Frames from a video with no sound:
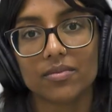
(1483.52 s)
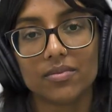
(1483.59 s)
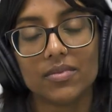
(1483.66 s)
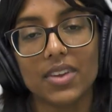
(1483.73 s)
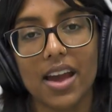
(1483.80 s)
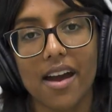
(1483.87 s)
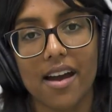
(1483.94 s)

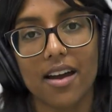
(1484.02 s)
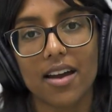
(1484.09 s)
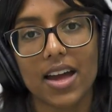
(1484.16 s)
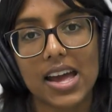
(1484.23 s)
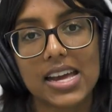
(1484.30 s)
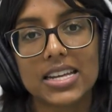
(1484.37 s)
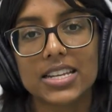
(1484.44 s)
Yeah,
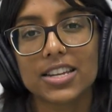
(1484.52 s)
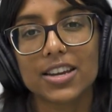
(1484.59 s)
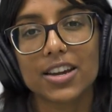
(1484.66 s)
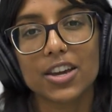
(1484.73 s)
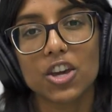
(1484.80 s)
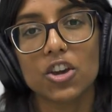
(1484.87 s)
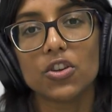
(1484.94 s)
and
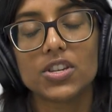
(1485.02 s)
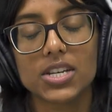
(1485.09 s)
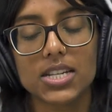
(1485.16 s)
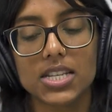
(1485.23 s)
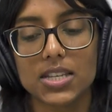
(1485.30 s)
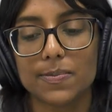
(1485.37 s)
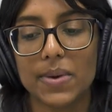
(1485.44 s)
you
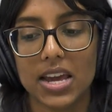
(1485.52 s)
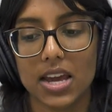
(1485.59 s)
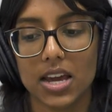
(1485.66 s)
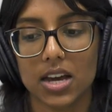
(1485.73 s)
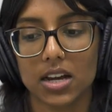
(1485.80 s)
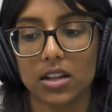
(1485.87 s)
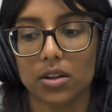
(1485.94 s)
did
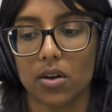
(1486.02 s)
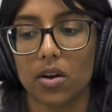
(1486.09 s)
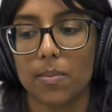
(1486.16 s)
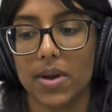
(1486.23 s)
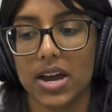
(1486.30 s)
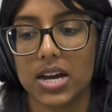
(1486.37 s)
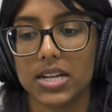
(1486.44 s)
speak a lot
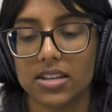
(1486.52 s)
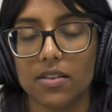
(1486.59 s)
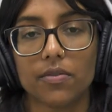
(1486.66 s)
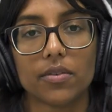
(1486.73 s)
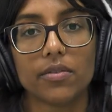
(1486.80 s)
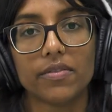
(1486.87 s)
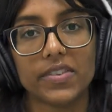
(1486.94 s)
about
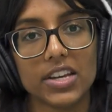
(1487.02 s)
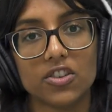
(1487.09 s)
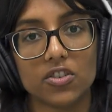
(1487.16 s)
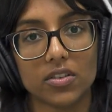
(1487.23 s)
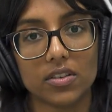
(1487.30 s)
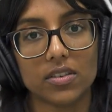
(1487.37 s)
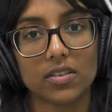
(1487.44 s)
different
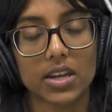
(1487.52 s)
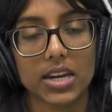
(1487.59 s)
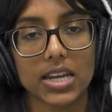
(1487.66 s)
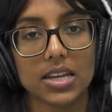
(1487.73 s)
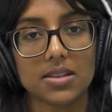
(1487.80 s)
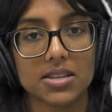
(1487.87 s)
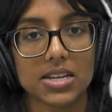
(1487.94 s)
features that
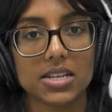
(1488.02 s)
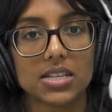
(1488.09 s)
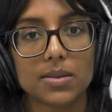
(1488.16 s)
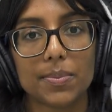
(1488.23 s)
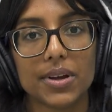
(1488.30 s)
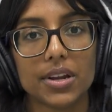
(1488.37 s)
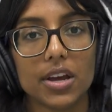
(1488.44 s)

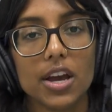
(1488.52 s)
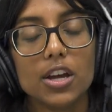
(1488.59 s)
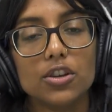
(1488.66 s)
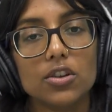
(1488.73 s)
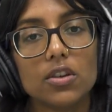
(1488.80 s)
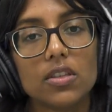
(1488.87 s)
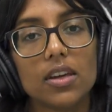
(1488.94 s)
exist, but
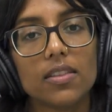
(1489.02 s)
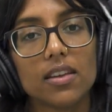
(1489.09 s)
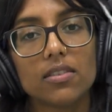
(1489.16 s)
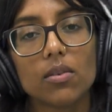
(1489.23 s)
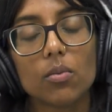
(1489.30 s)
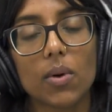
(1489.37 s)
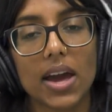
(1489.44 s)
do you think
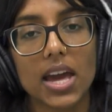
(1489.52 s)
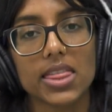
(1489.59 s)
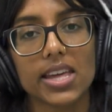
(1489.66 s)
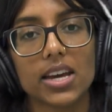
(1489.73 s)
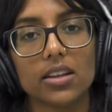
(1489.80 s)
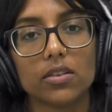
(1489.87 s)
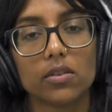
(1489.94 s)
there's a way
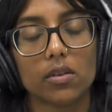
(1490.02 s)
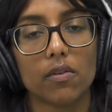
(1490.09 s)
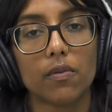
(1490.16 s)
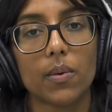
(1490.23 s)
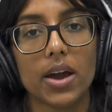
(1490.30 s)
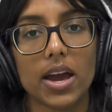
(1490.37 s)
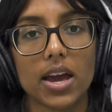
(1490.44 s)
that
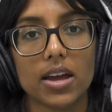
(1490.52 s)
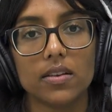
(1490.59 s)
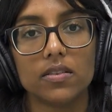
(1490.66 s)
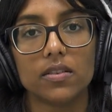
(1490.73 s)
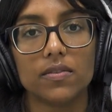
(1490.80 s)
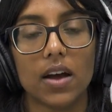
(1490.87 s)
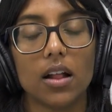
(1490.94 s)
software
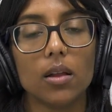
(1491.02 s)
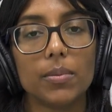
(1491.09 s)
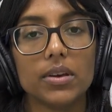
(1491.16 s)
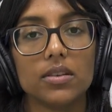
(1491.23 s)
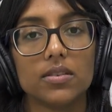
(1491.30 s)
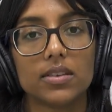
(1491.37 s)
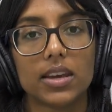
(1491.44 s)

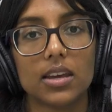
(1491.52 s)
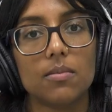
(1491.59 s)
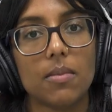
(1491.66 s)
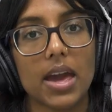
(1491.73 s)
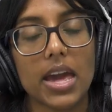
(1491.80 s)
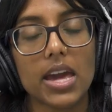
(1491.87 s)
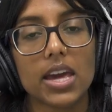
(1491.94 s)
developers can
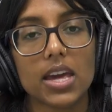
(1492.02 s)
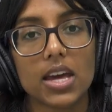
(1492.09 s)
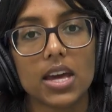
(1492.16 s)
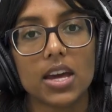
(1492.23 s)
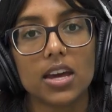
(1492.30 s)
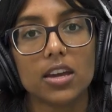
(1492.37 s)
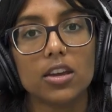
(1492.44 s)
make
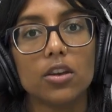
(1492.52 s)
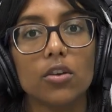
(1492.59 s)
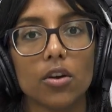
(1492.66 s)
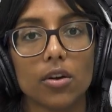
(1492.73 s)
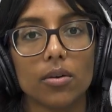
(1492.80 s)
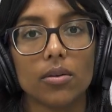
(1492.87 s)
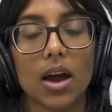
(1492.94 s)

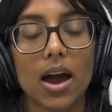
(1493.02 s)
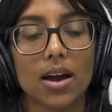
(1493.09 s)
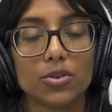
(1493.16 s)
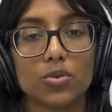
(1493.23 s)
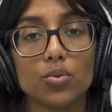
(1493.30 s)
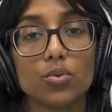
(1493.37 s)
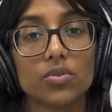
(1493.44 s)

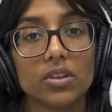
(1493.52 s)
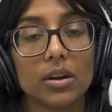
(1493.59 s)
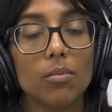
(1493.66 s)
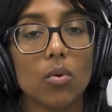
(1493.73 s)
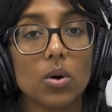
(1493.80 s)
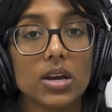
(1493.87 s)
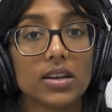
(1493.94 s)
tools that are
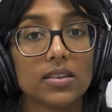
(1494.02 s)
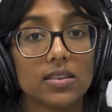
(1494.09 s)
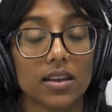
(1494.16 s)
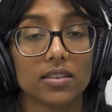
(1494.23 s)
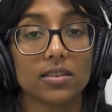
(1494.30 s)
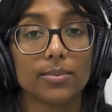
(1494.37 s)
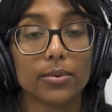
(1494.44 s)
more
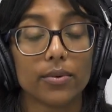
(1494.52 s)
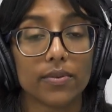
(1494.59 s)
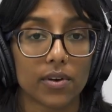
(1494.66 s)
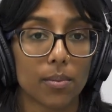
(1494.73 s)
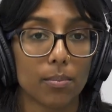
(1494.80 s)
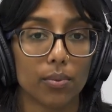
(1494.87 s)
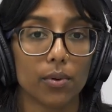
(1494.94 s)
accessible
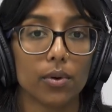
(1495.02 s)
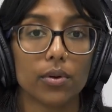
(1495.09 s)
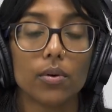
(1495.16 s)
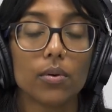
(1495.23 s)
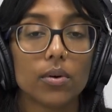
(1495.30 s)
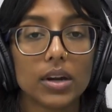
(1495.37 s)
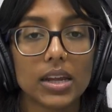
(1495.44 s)
for a broader
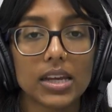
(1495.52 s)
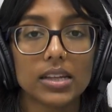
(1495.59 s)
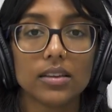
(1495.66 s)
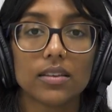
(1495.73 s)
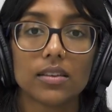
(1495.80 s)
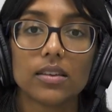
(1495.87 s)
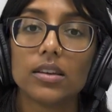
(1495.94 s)

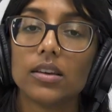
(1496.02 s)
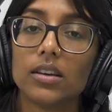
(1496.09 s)
audience?